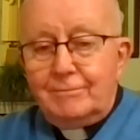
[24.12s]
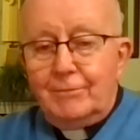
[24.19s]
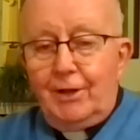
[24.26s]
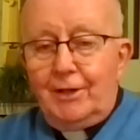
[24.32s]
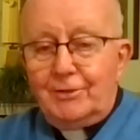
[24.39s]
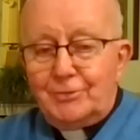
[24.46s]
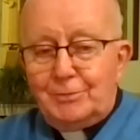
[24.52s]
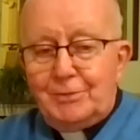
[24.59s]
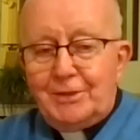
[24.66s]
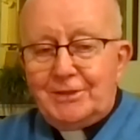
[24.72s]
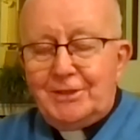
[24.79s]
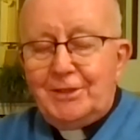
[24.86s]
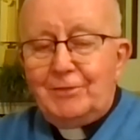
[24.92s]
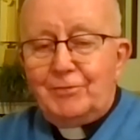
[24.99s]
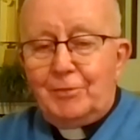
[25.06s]
Well, it's a
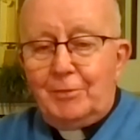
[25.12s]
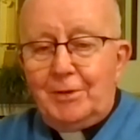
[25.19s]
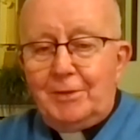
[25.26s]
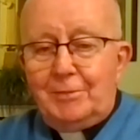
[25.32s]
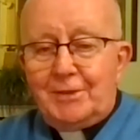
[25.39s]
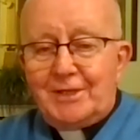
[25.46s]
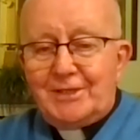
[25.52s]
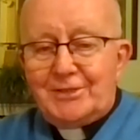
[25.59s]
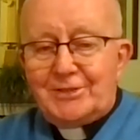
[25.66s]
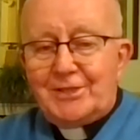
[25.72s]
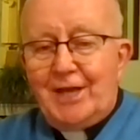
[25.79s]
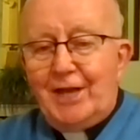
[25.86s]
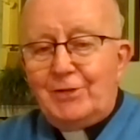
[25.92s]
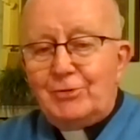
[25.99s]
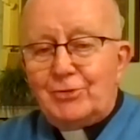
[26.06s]
big deal for me
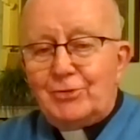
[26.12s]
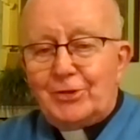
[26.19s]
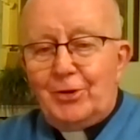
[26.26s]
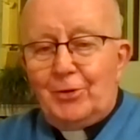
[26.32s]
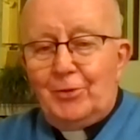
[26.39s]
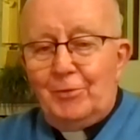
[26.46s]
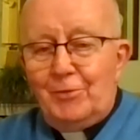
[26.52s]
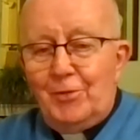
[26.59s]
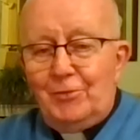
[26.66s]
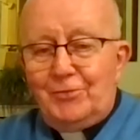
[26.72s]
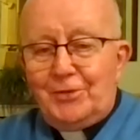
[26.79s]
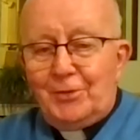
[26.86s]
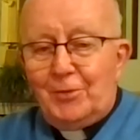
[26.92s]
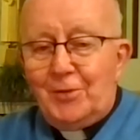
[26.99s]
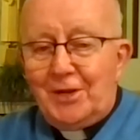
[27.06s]
because I usually go to a
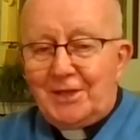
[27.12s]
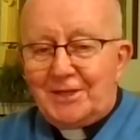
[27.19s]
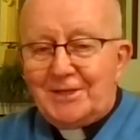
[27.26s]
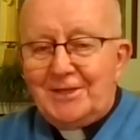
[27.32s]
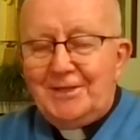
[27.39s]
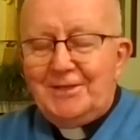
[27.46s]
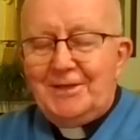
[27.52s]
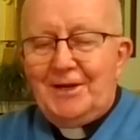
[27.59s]
movie a week